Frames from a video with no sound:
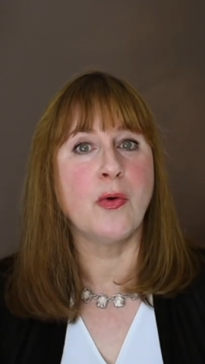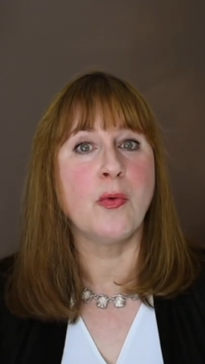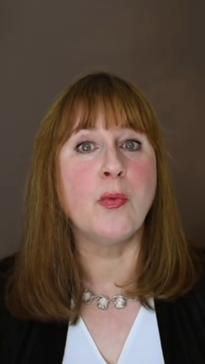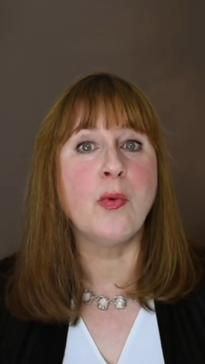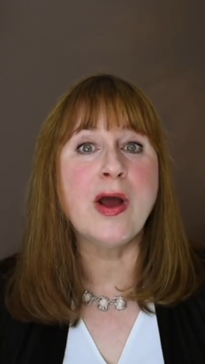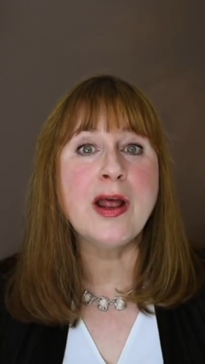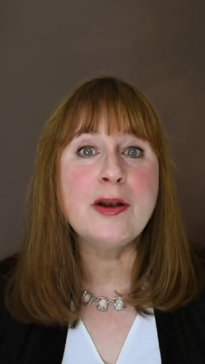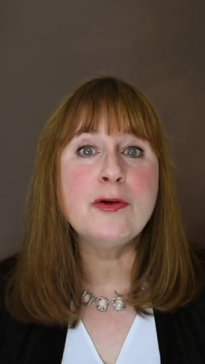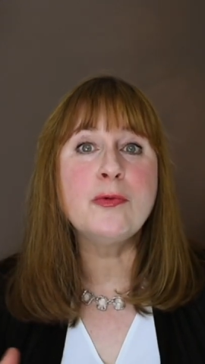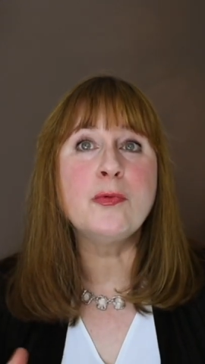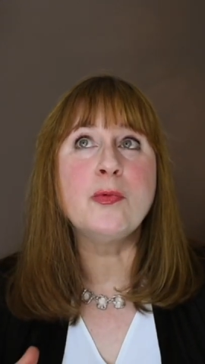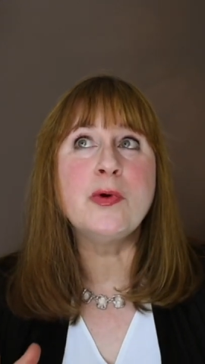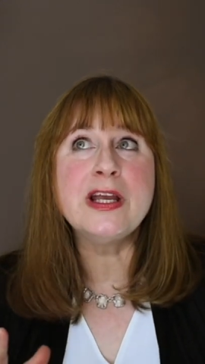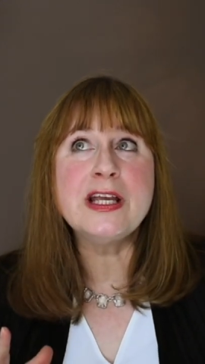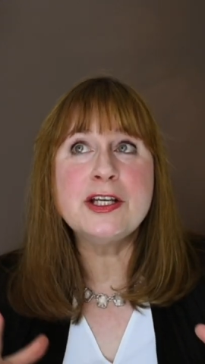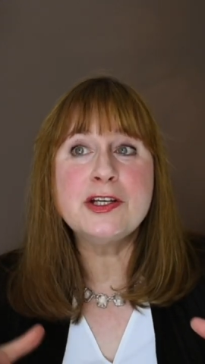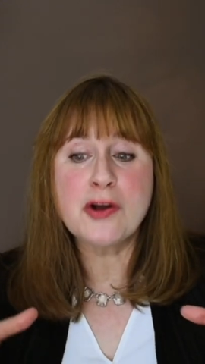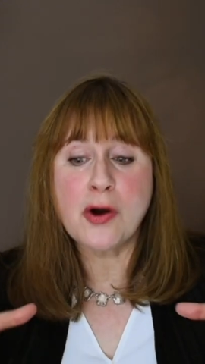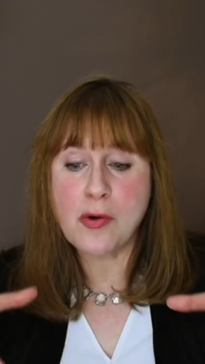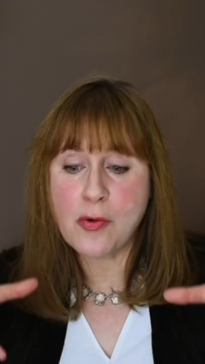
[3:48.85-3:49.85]
When
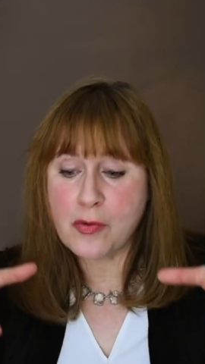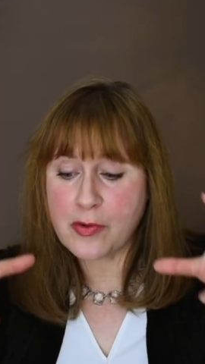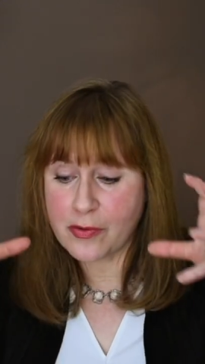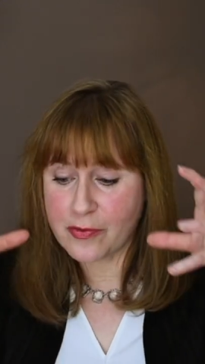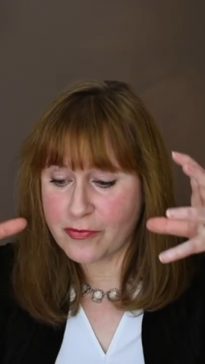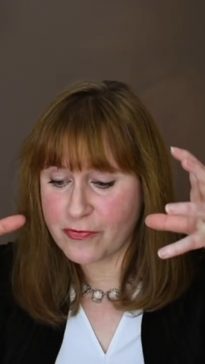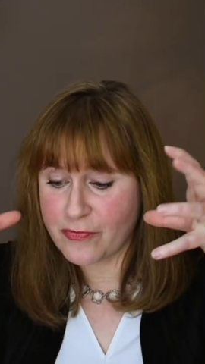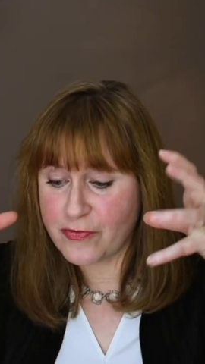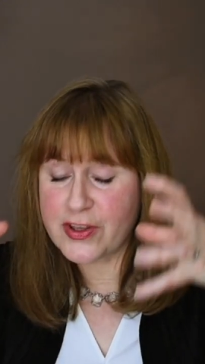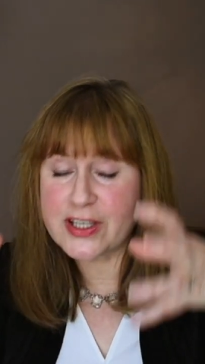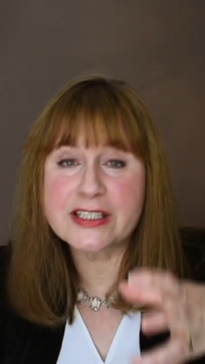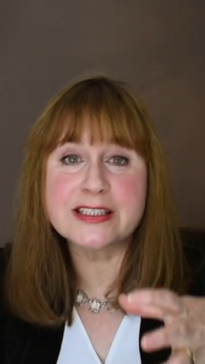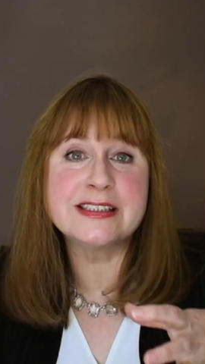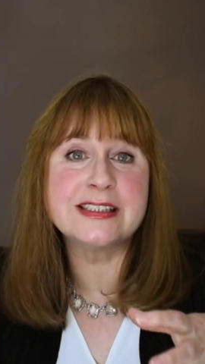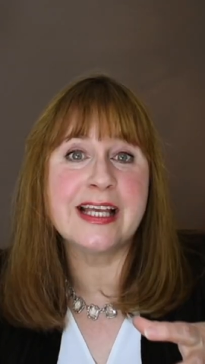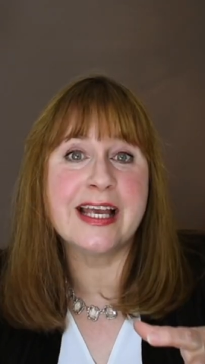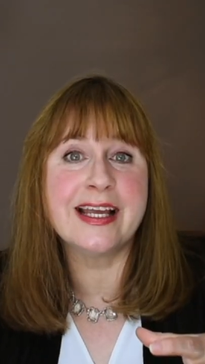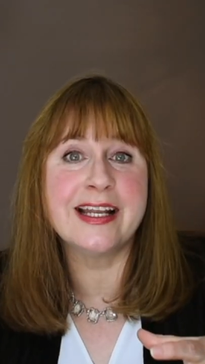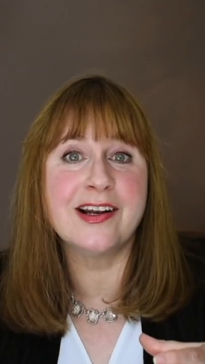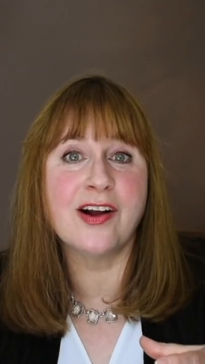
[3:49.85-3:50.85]
we don't
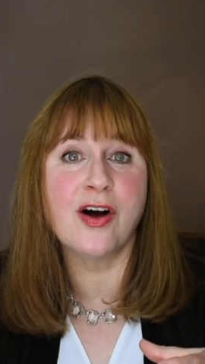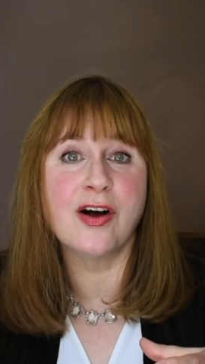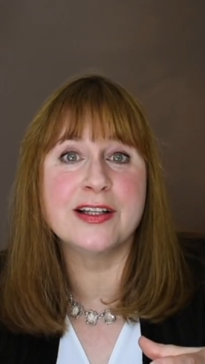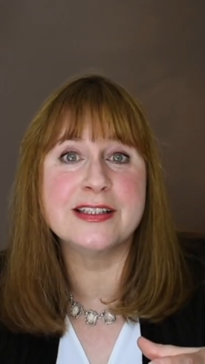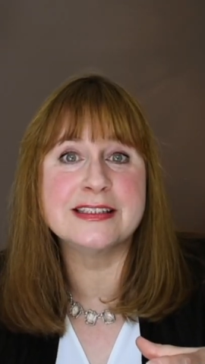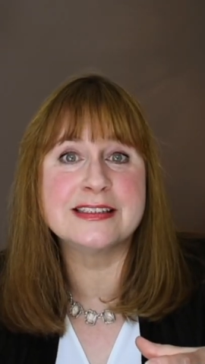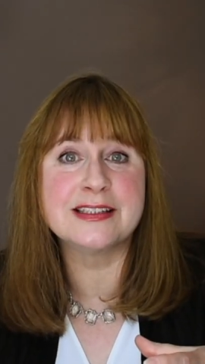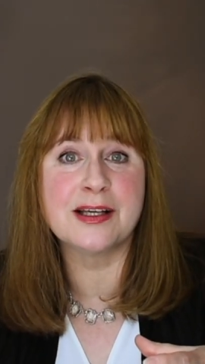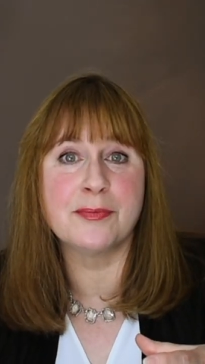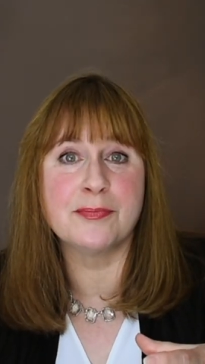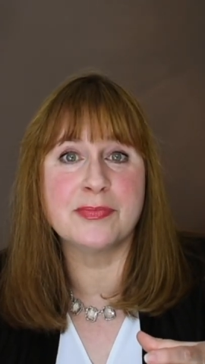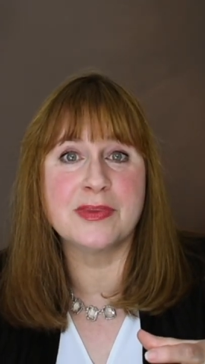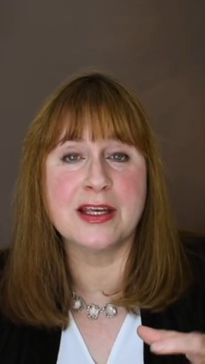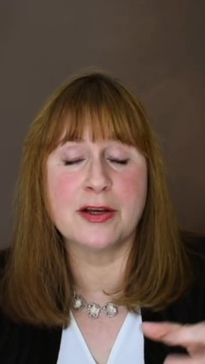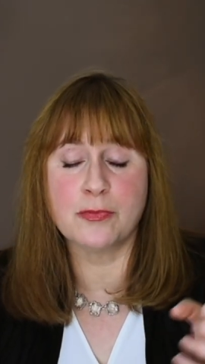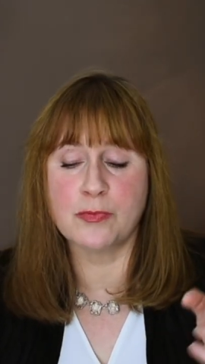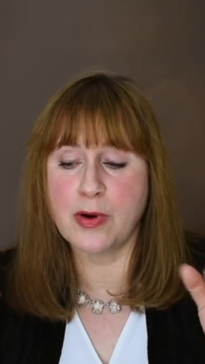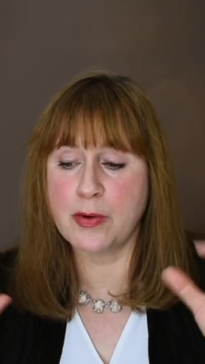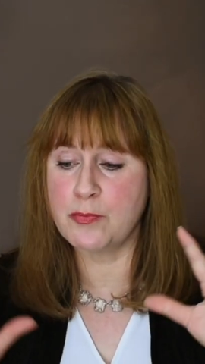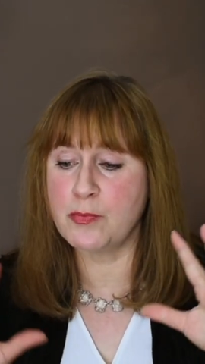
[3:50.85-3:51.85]
fixate on
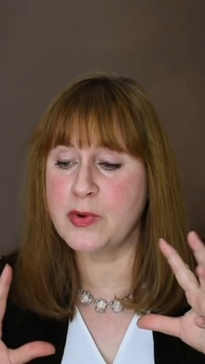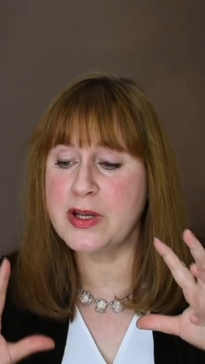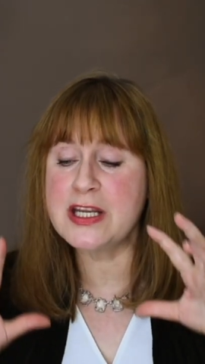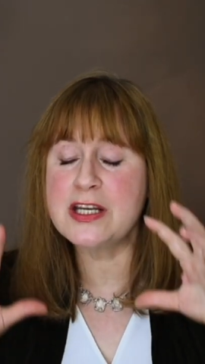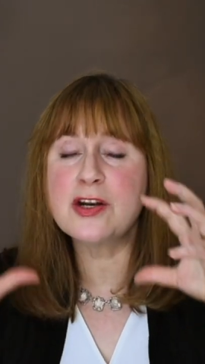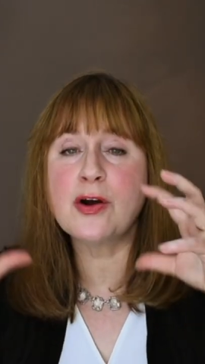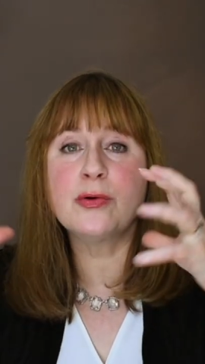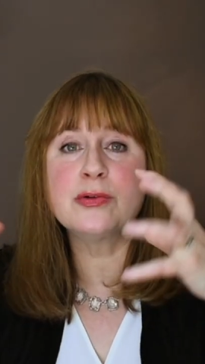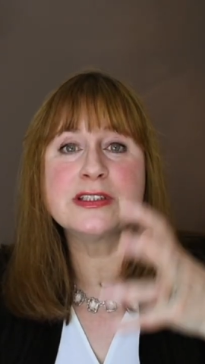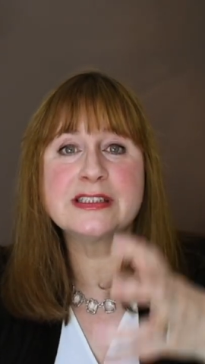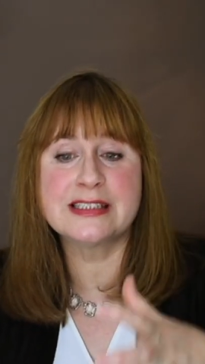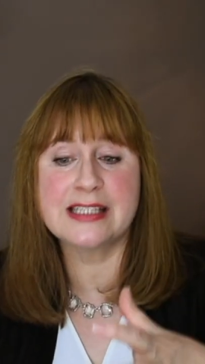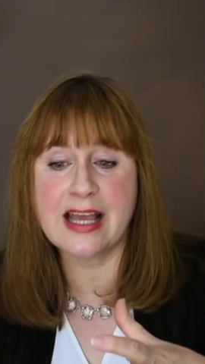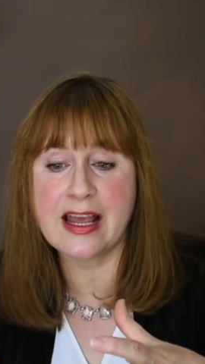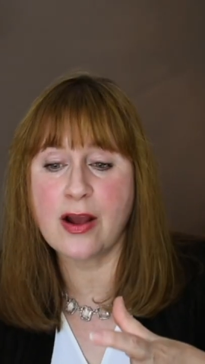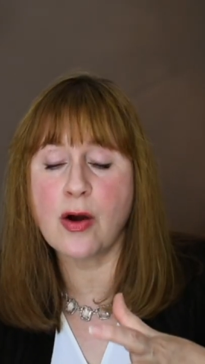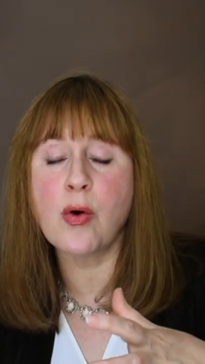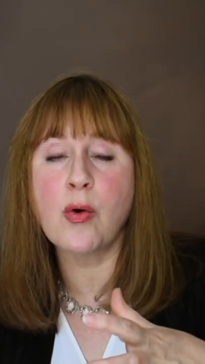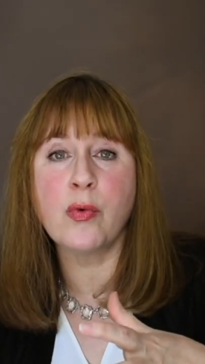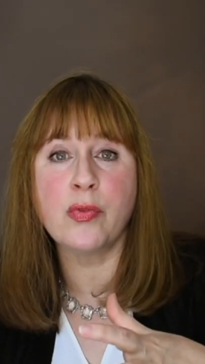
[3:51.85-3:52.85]
something, when we don't
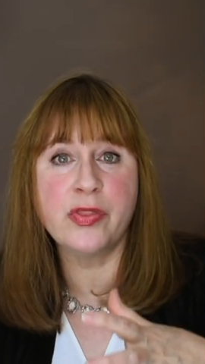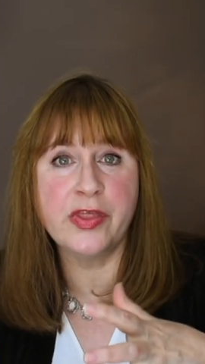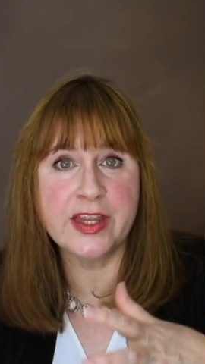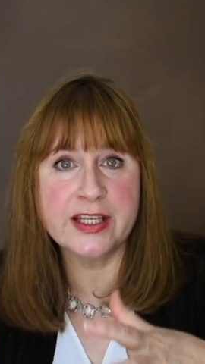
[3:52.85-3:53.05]
say, oh,